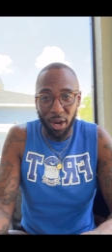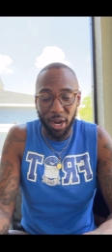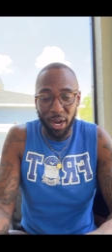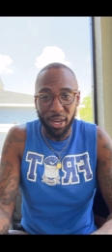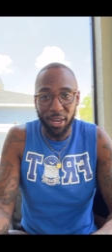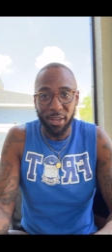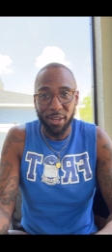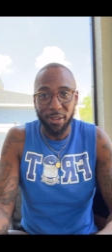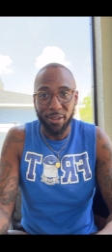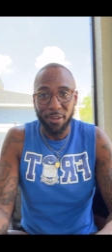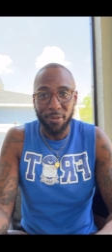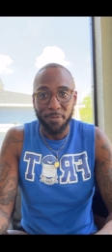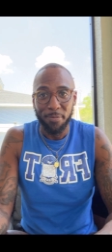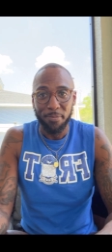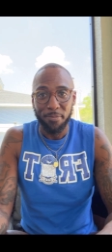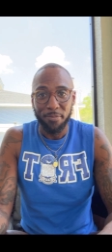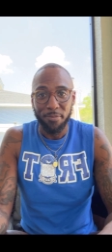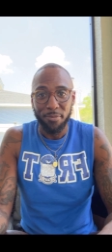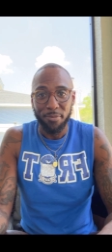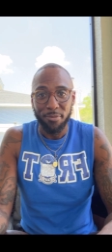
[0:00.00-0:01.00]
all right
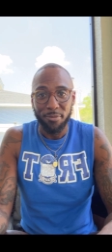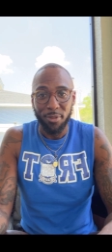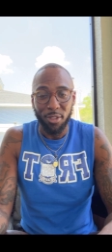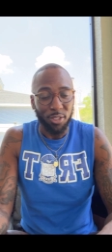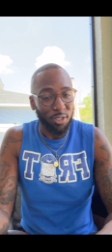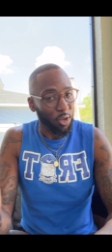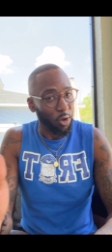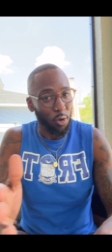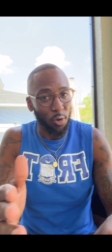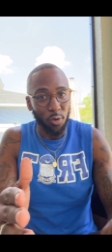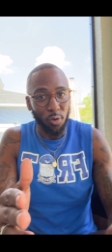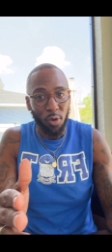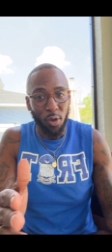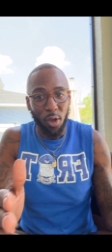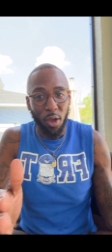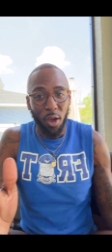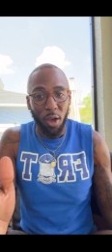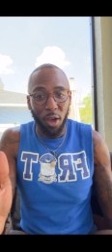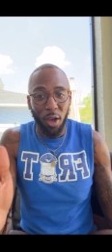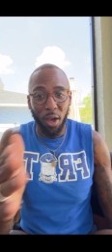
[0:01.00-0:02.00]

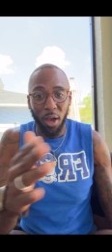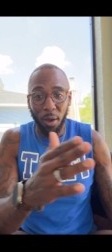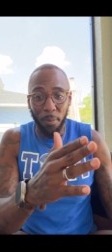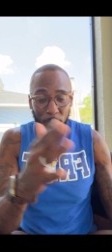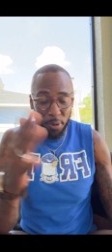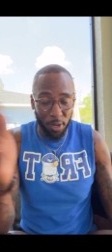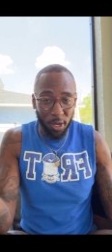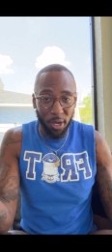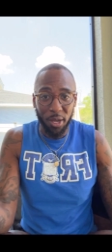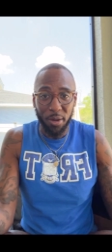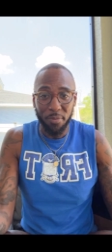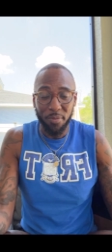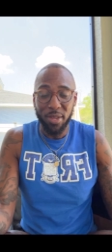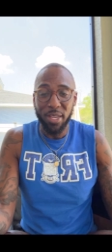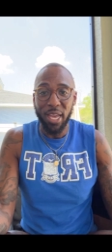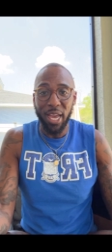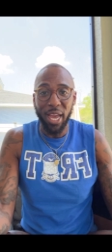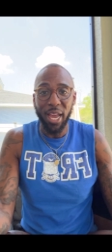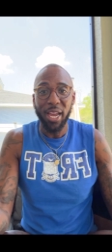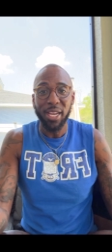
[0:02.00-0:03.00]
so
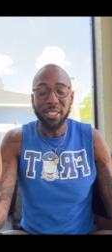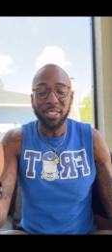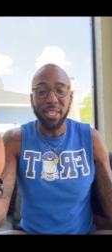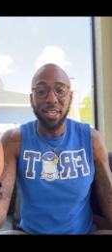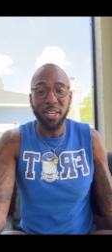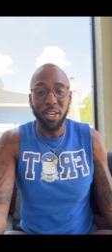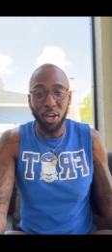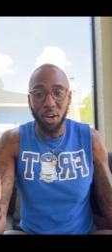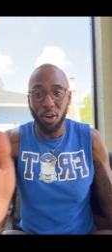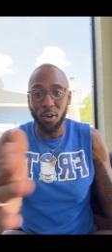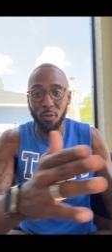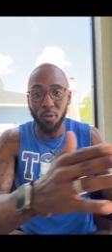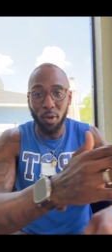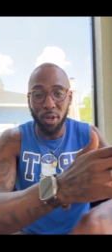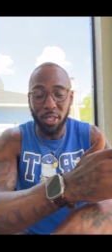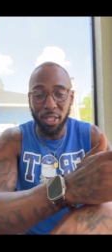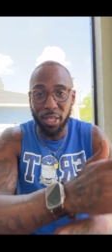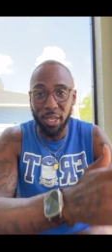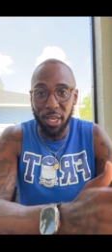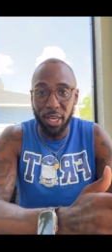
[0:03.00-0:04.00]
upon me asking her
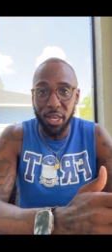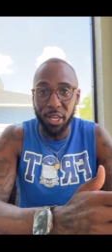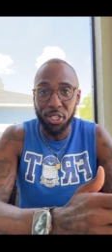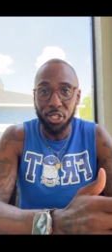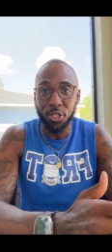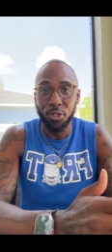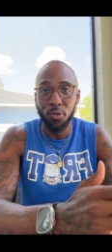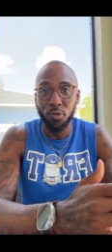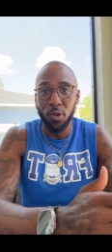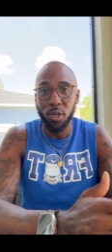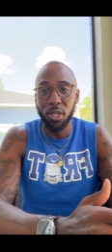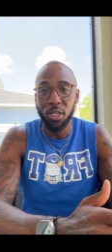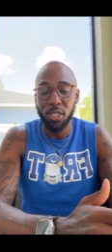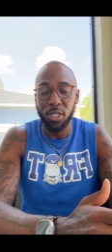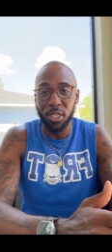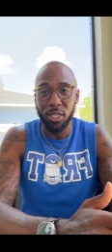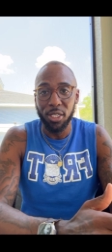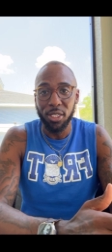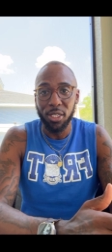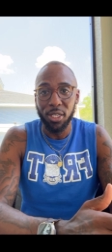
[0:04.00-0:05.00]
what the issue
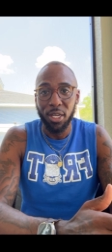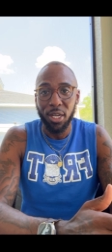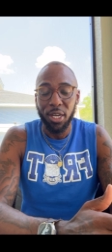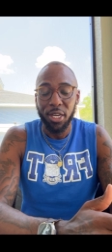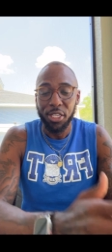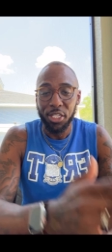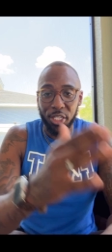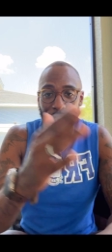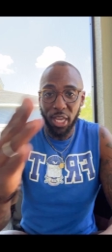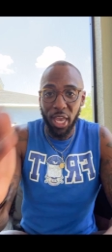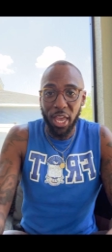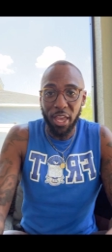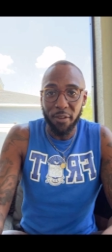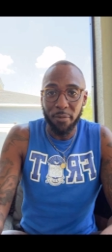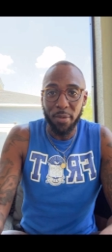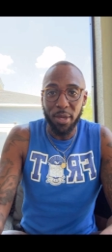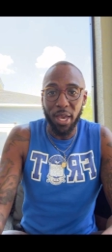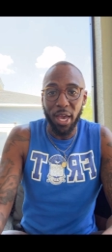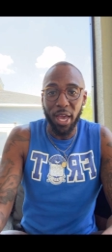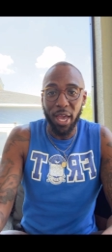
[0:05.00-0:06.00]
was, she
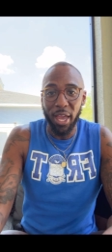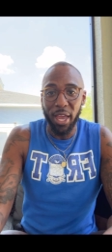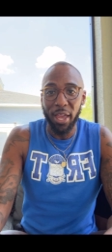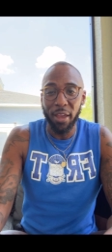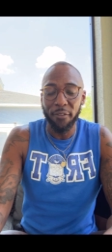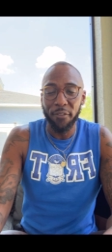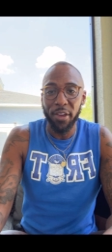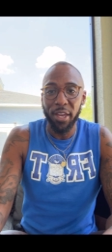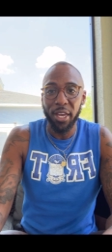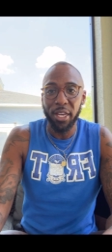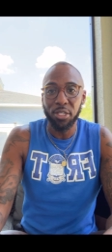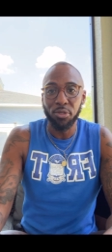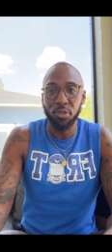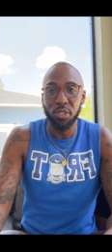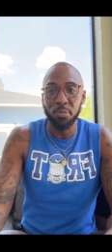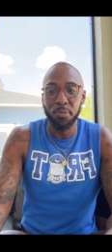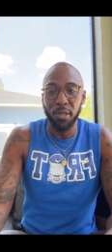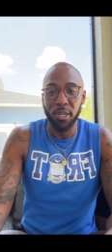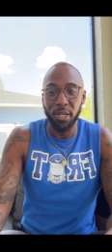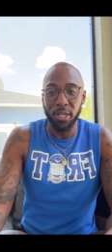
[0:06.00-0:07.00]
gave me a
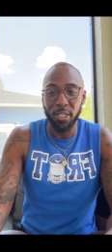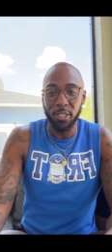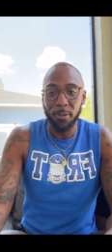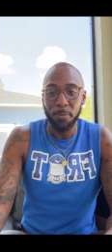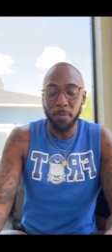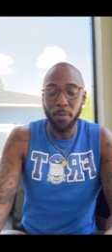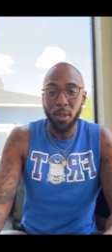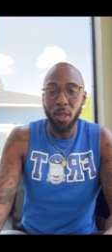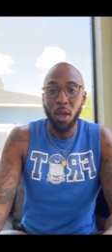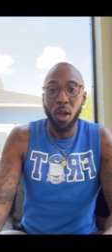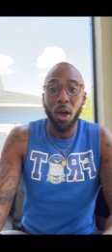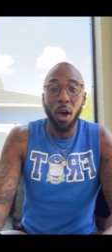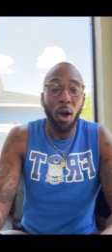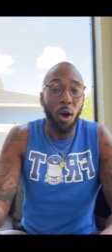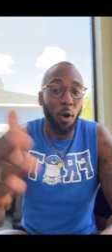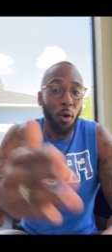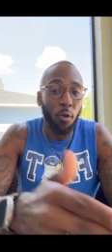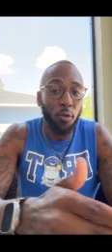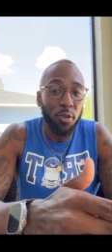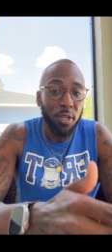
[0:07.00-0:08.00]
half-ass response.
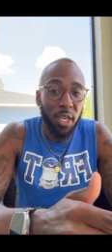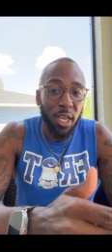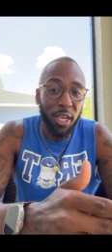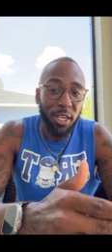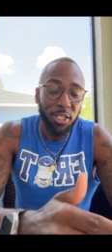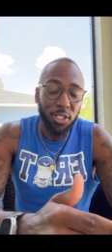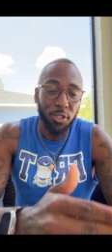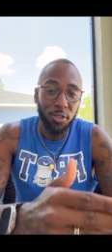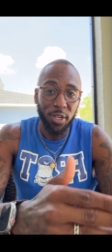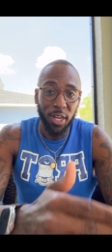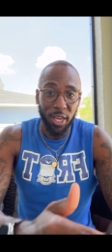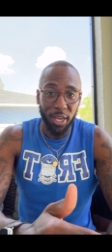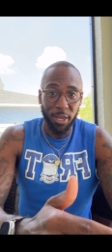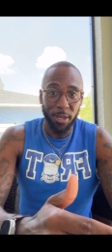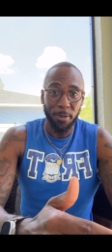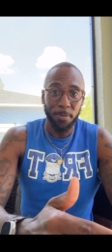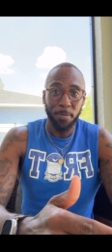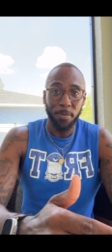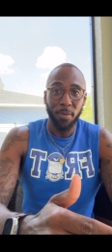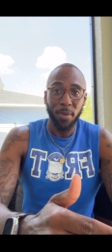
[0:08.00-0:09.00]
On
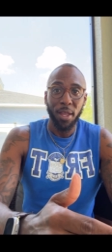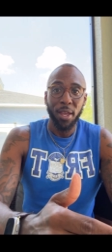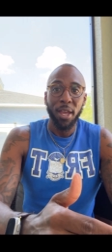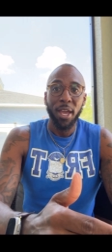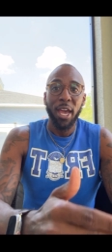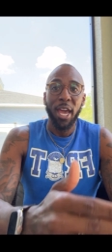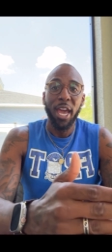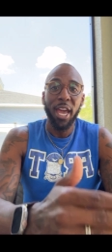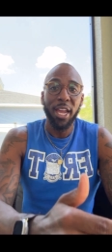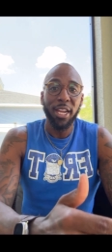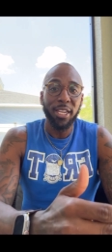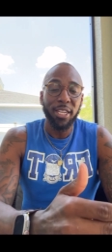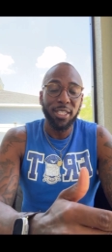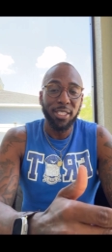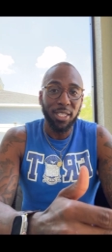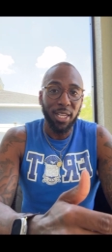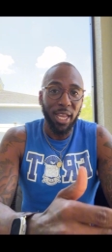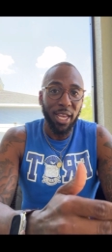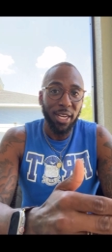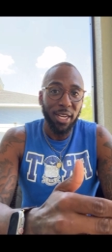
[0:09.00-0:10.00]
yesterday,
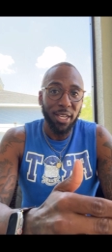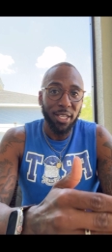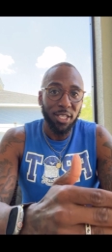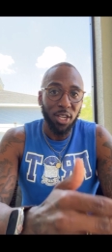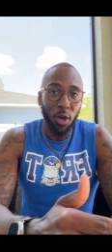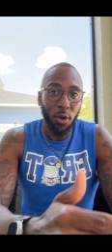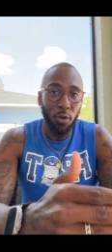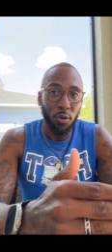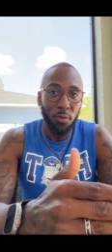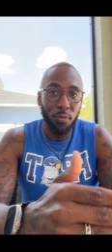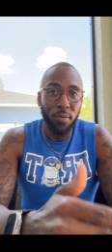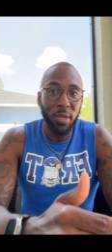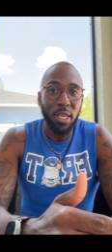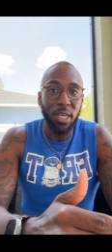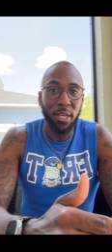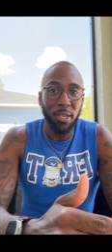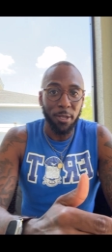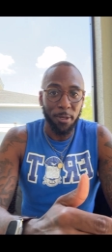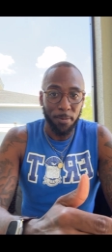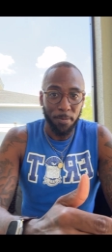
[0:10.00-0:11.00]
had this lady told
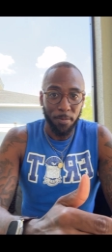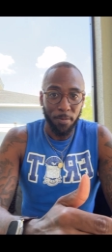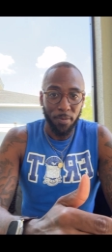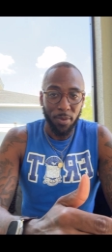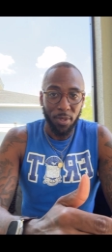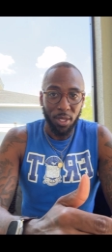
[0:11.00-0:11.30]
me